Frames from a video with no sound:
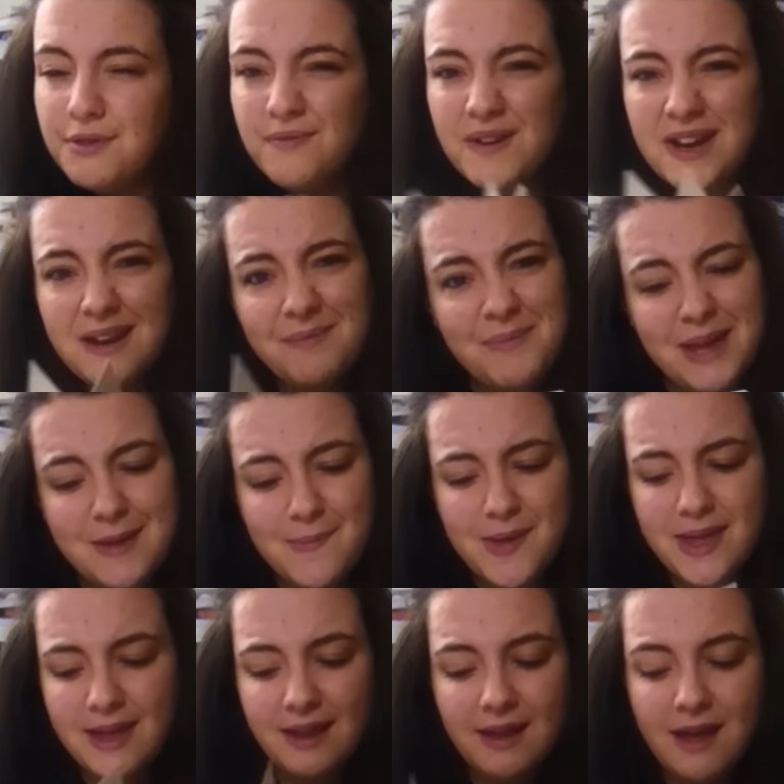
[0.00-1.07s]
thriller,
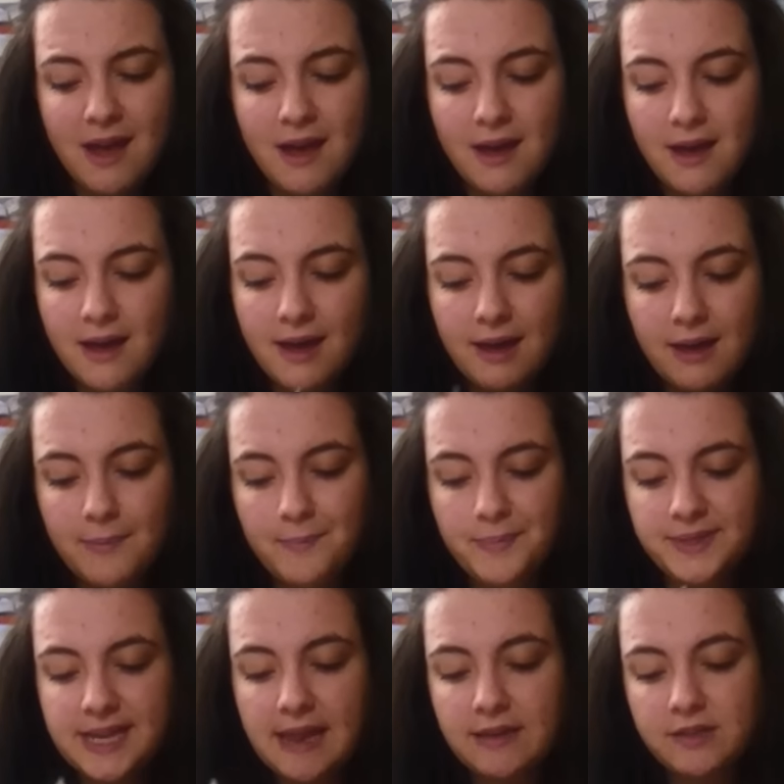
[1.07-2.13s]
maybe,
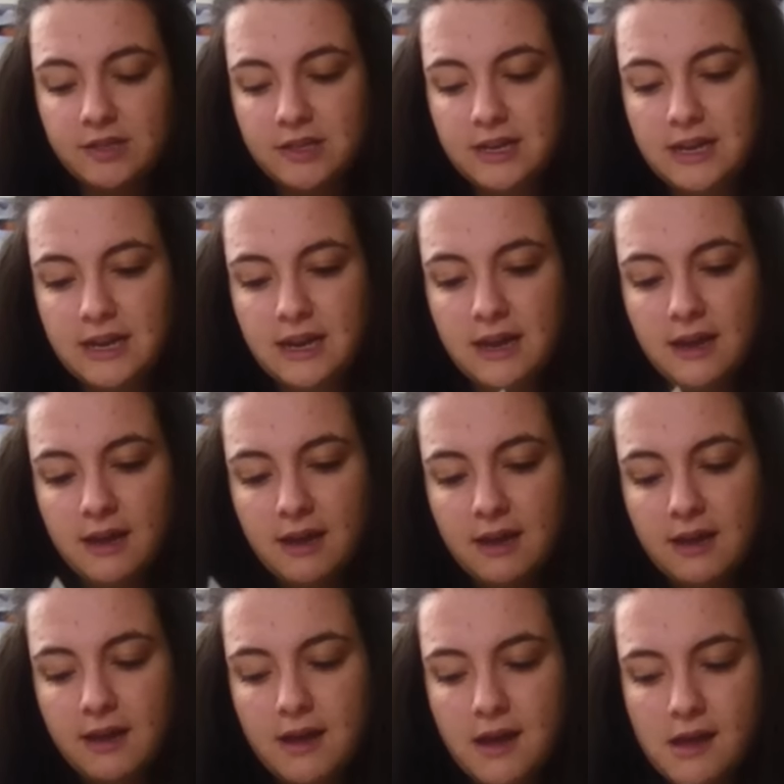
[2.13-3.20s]
potentially
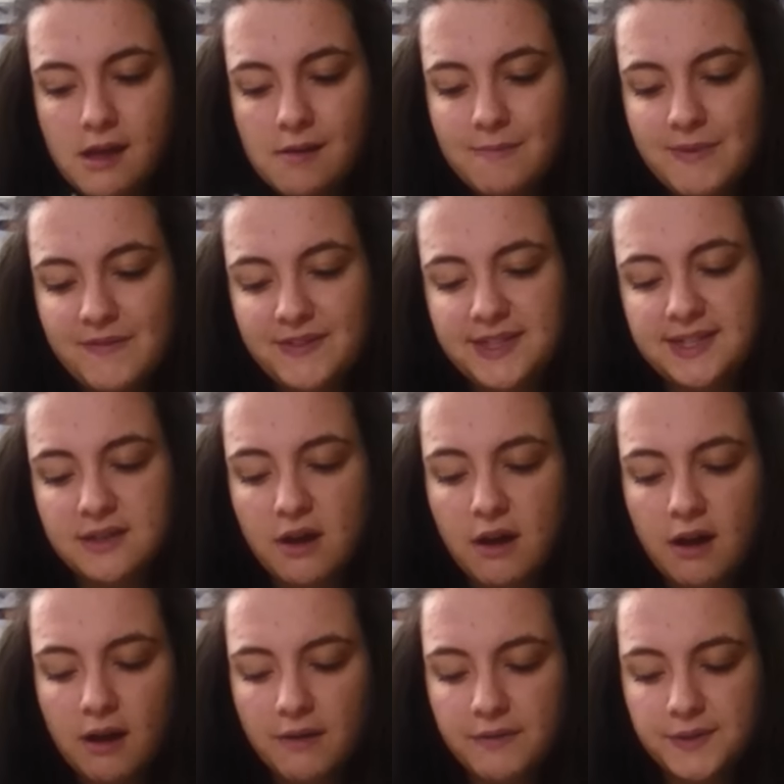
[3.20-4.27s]
a bit of a
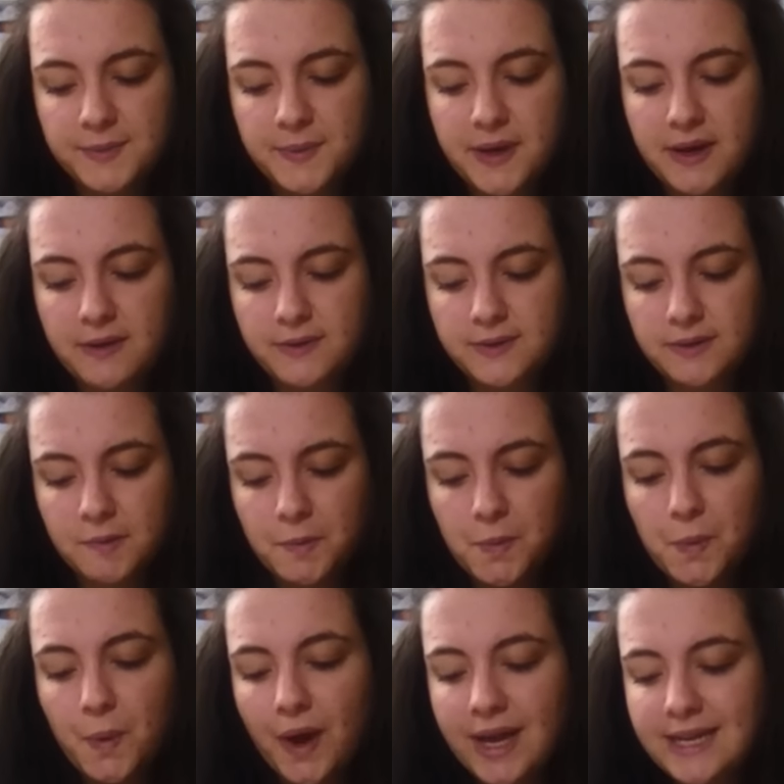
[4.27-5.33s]
saga as well, so I'm
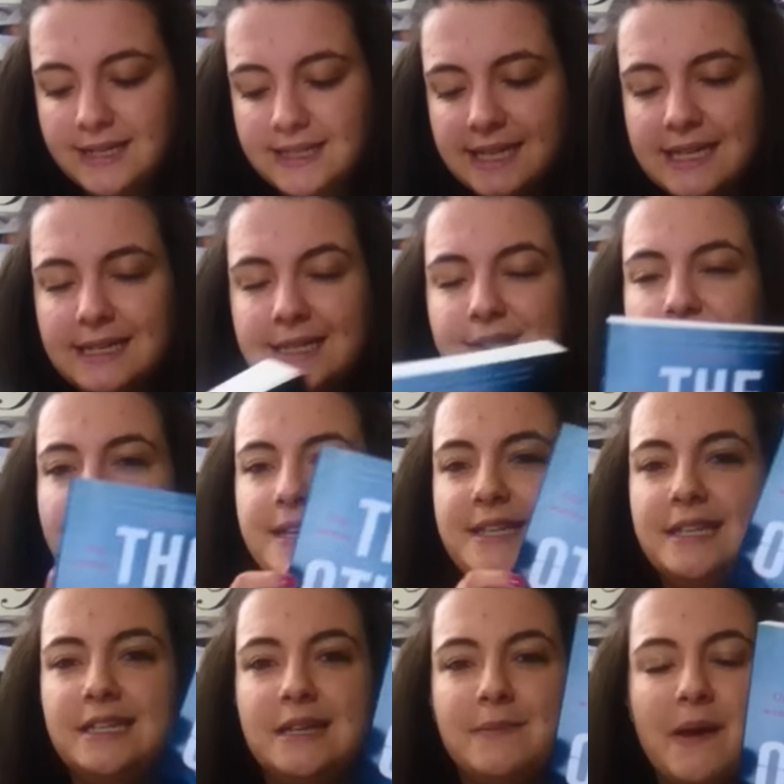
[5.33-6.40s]
quite
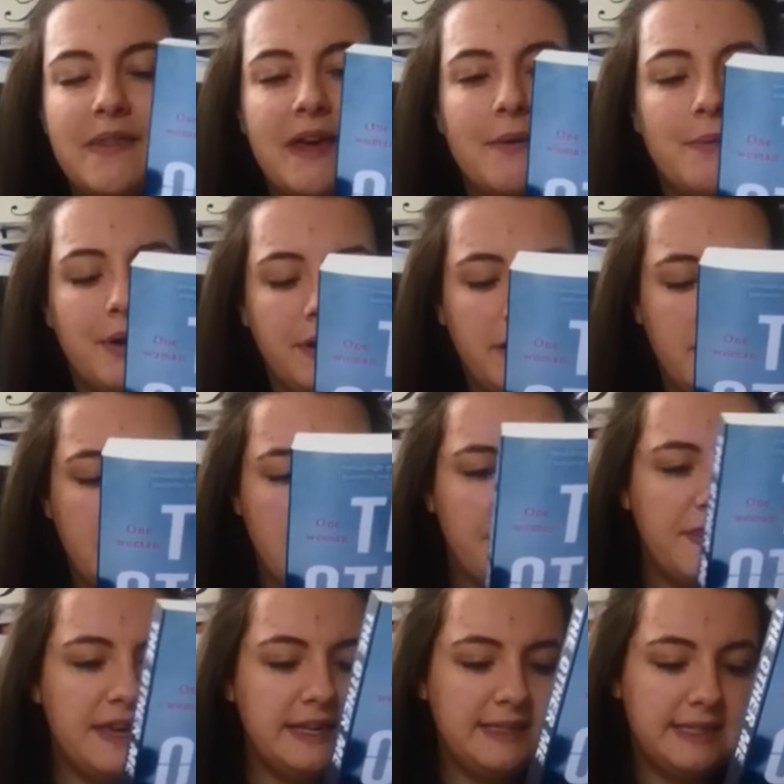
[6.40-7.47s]
excited about that one.
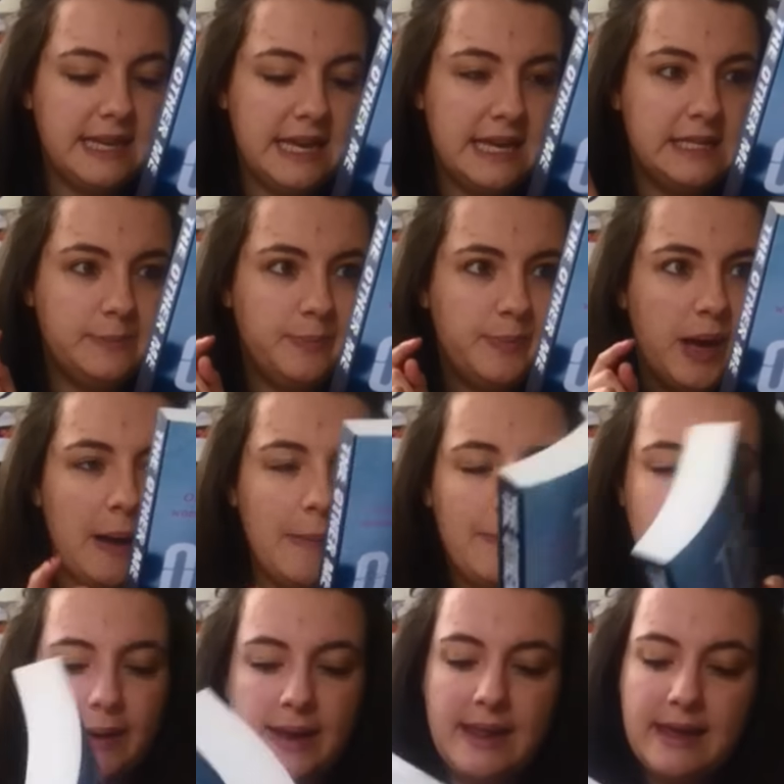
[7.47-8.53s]
This is
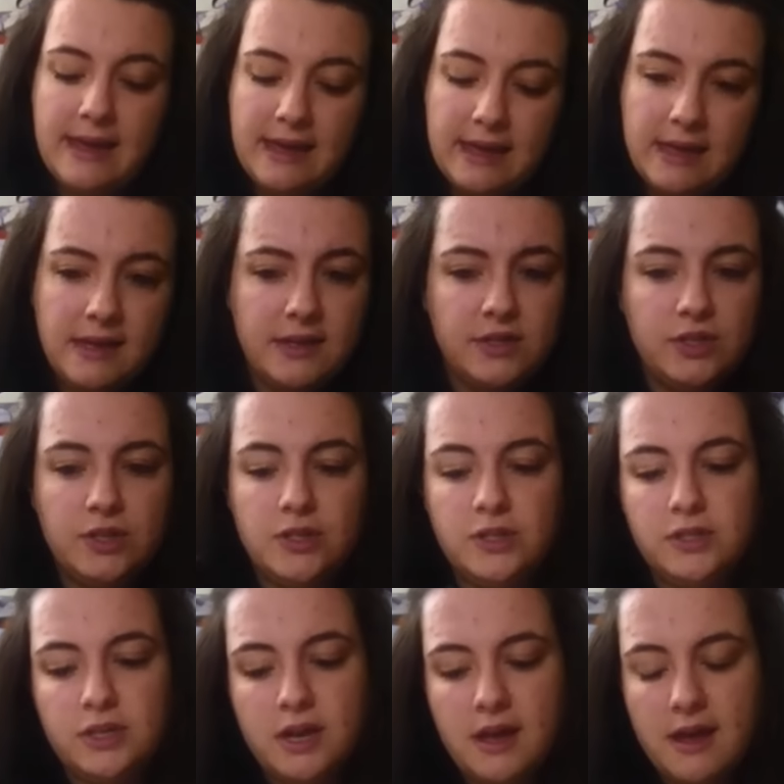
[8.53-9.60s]

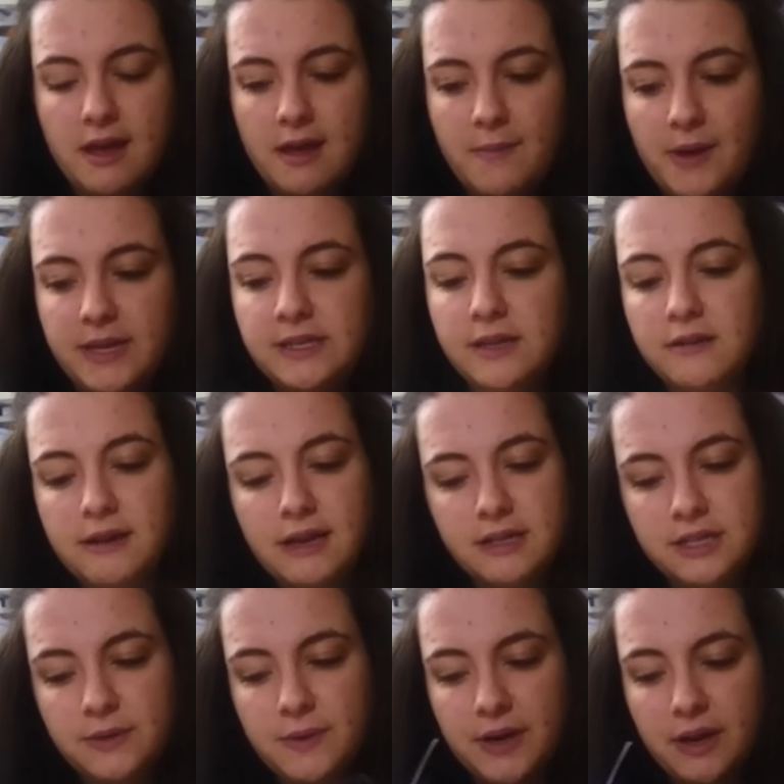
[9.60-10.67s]
published, I don't
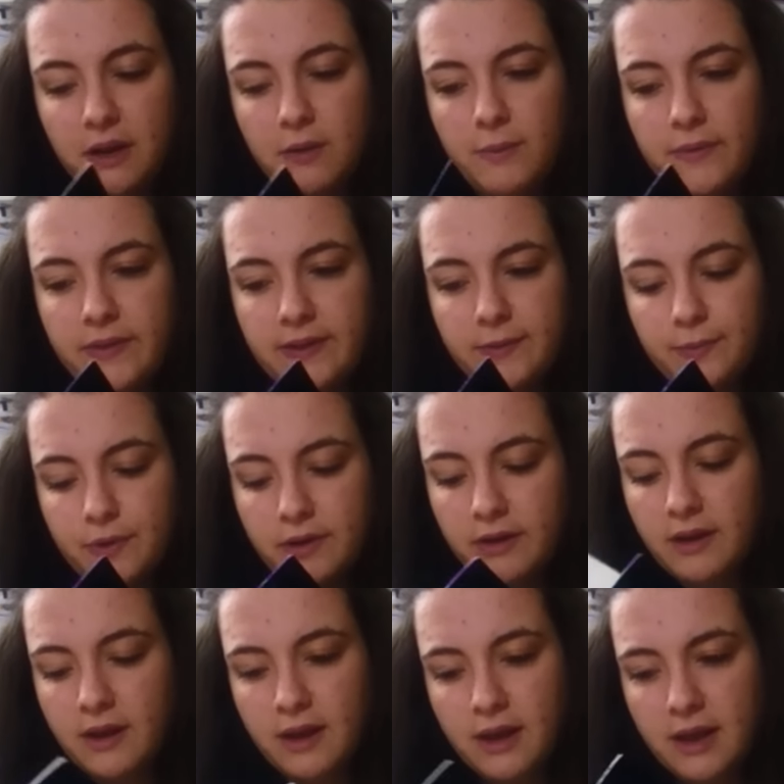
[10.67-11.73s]
actually quite know when this
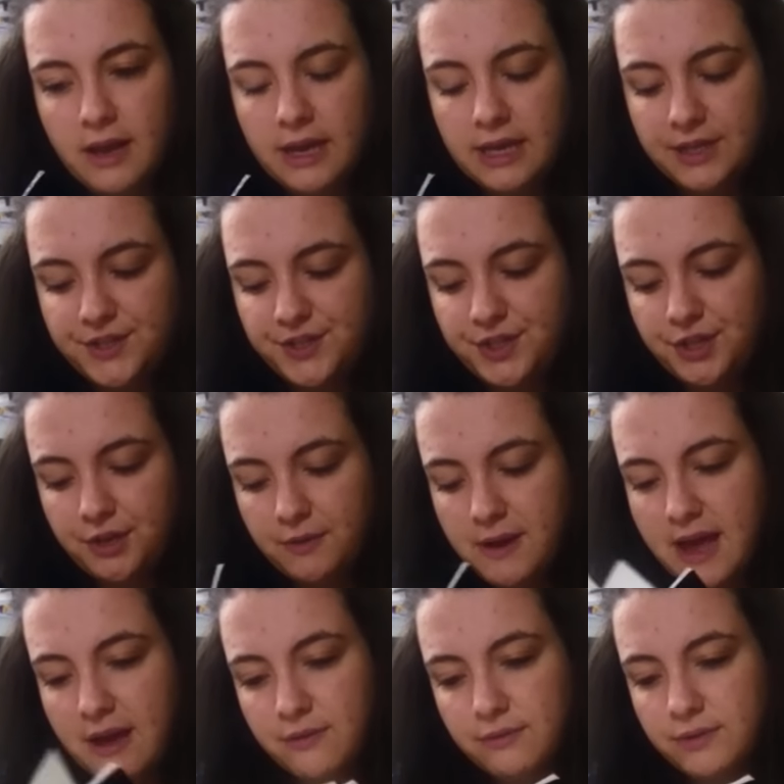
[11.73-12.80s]
one is due
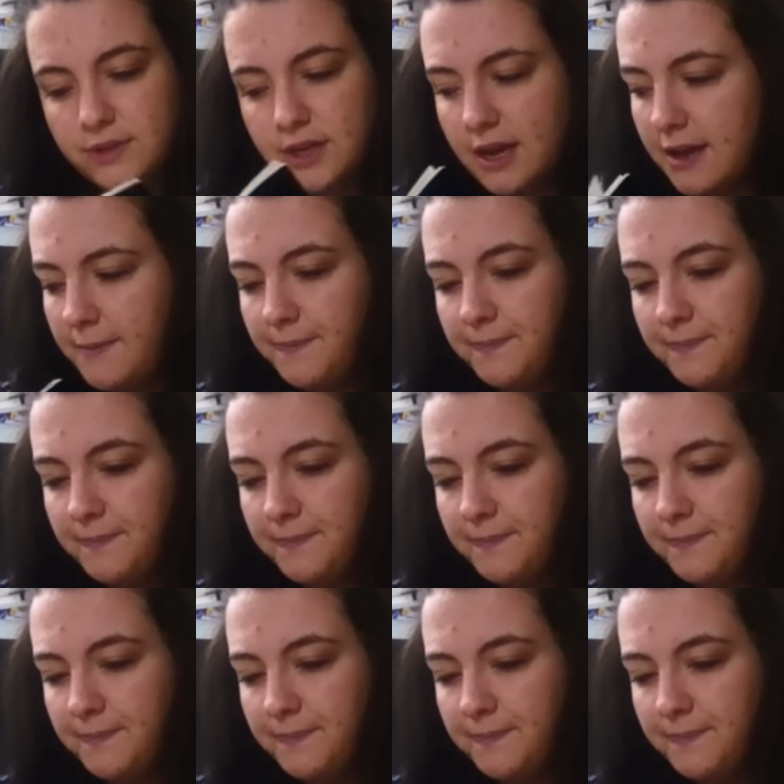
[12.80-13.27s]
out.